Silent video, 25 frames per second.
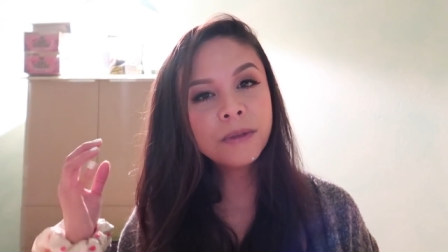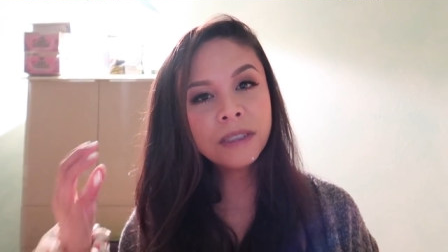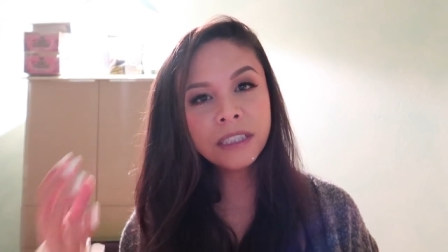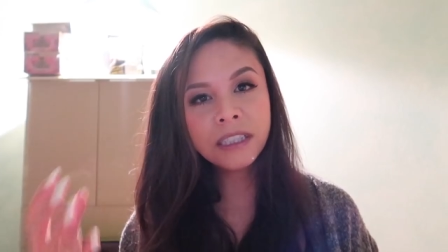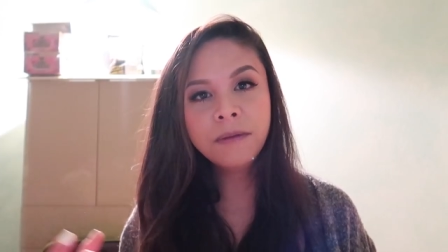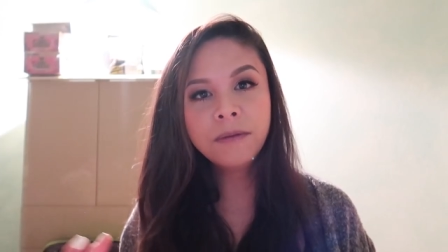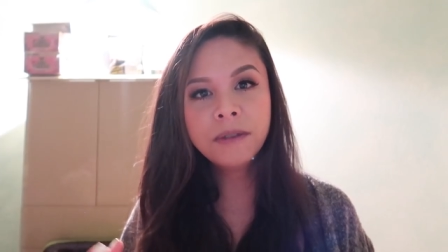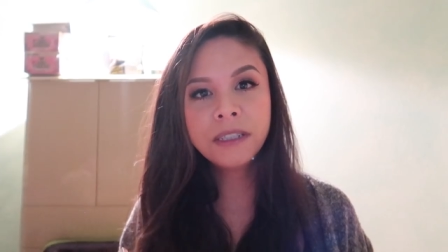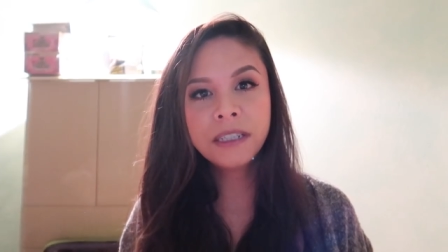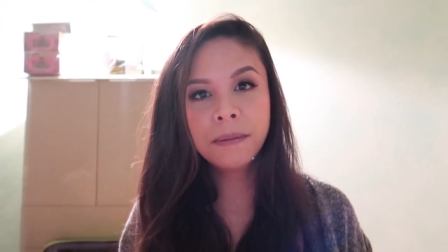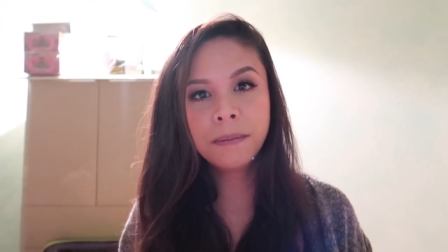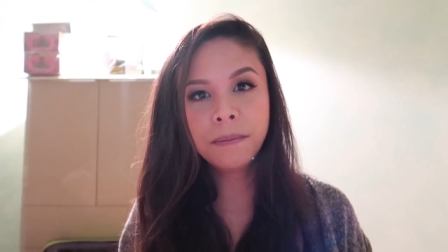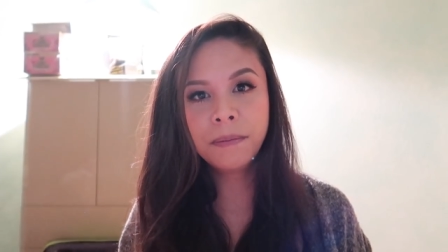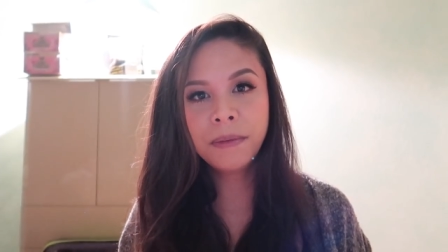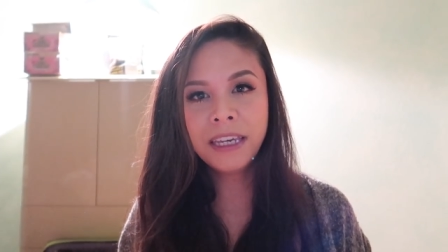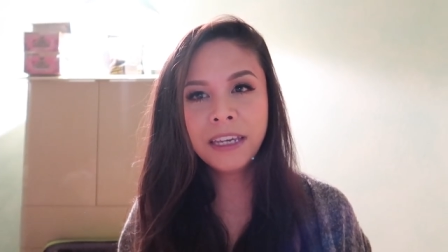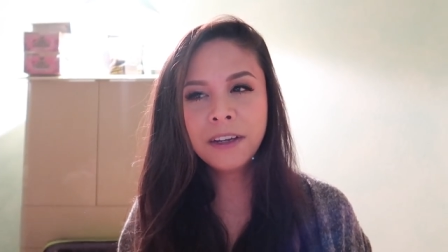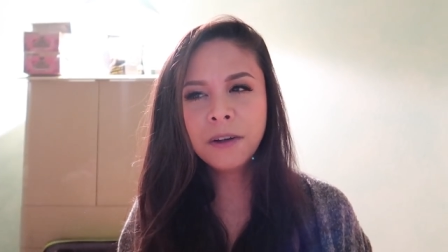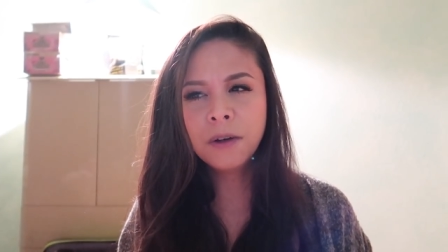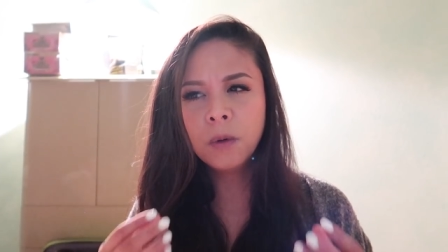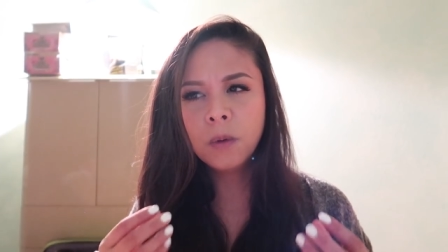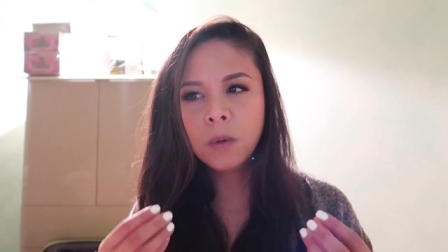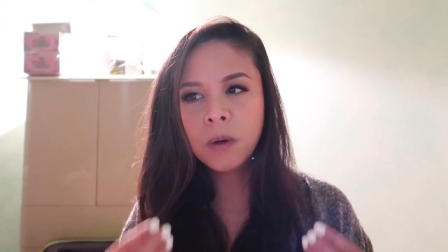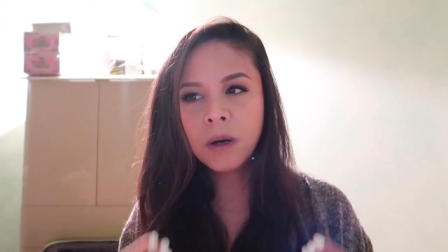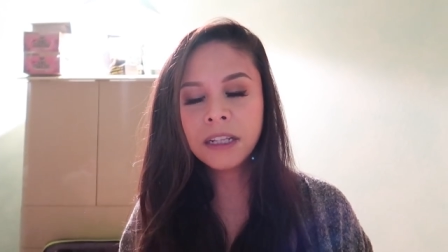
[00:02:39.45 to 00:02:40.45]
really want to
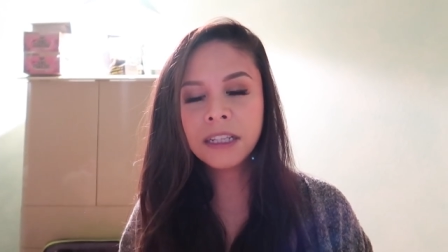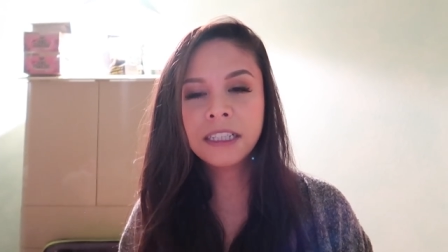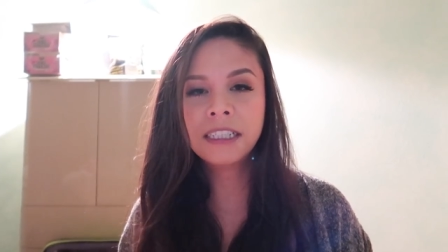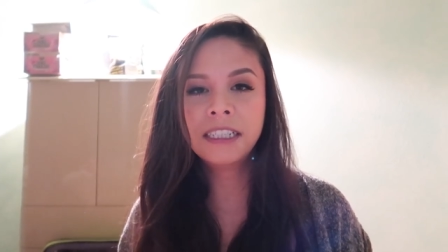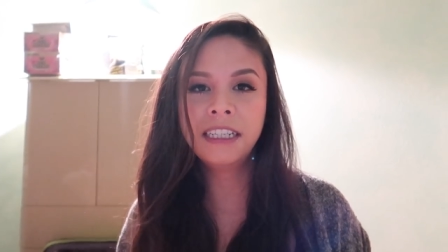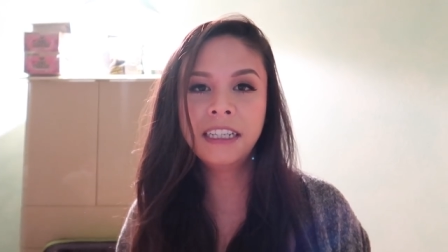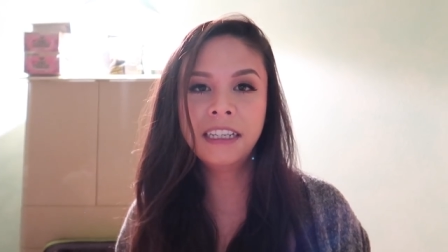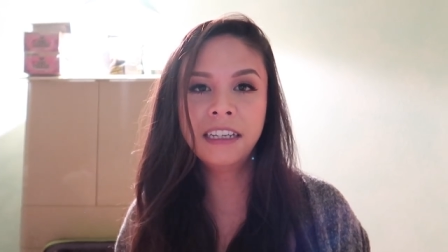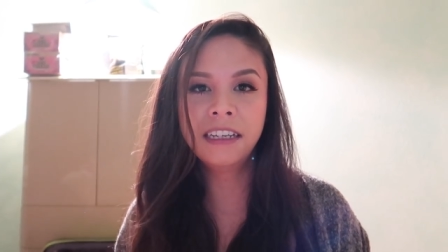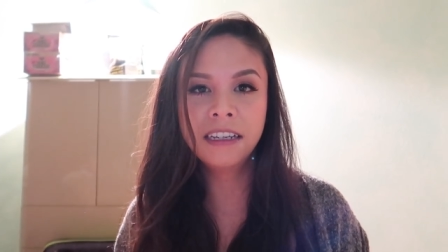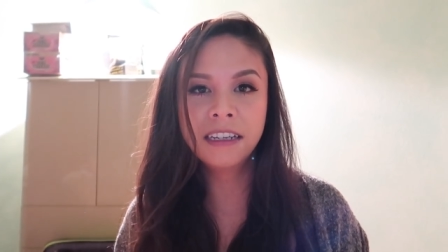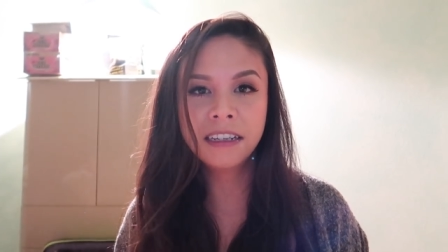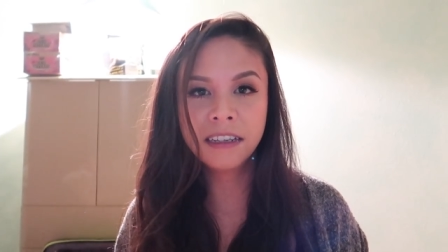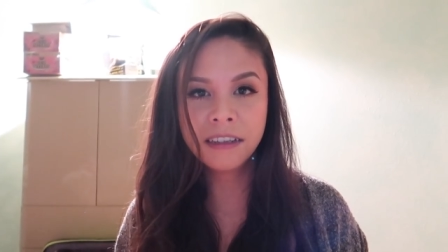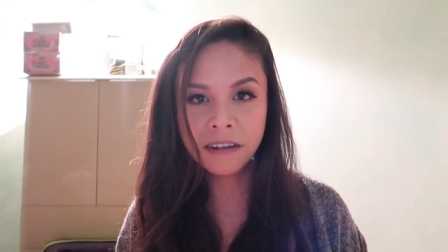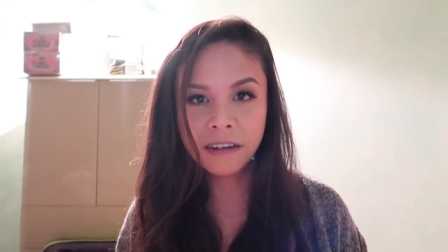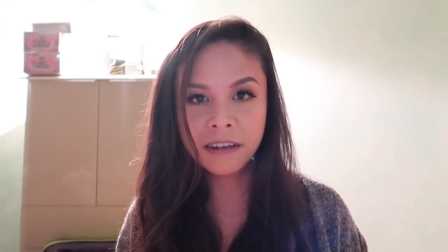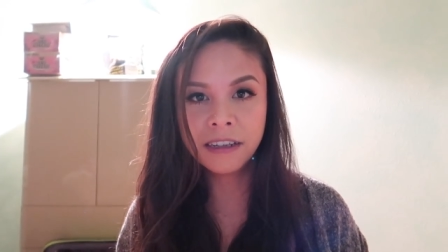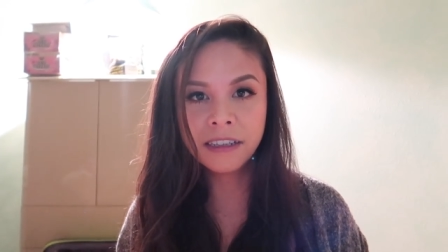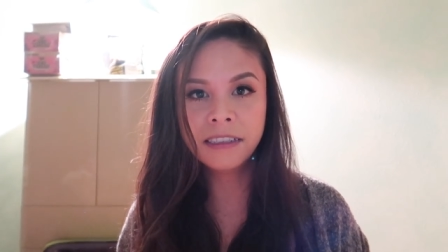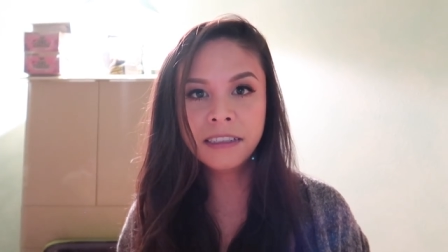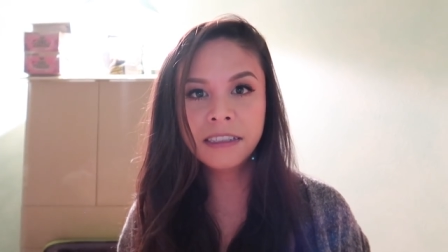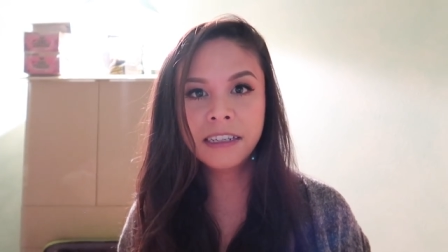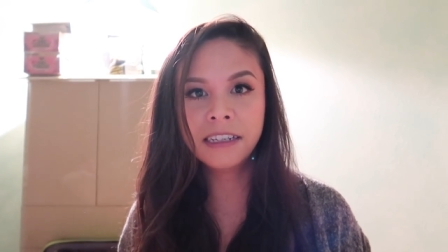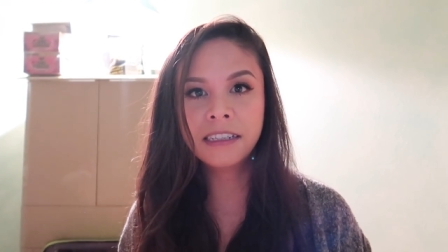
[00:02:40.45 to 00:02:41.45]
make quality
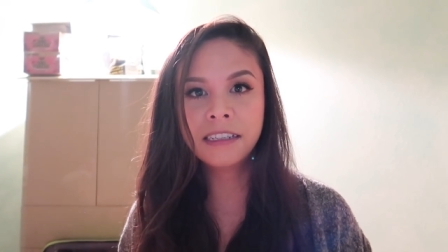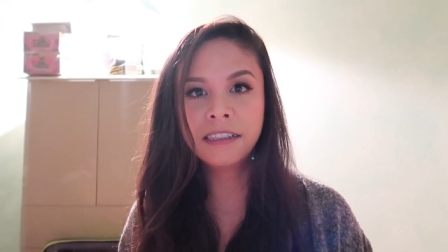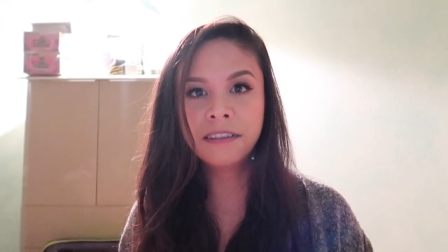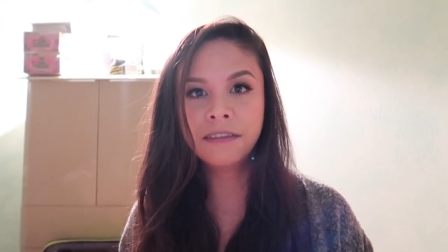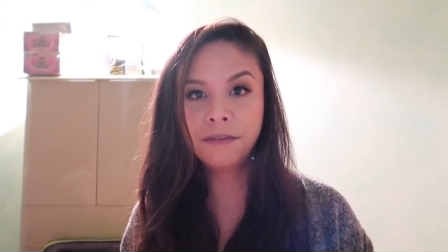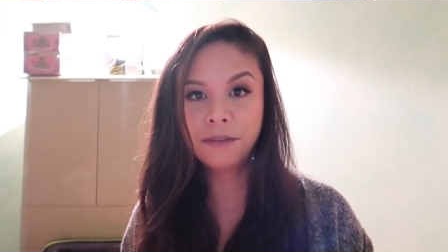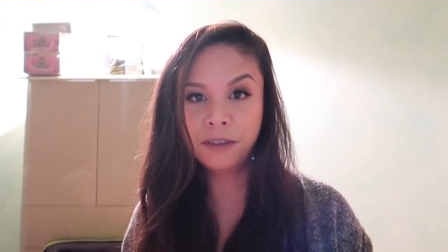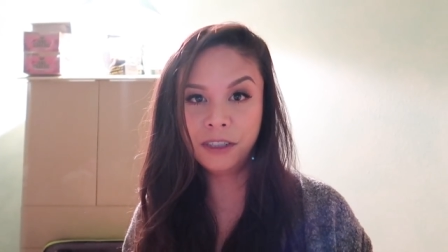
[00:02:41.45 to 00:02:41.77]
content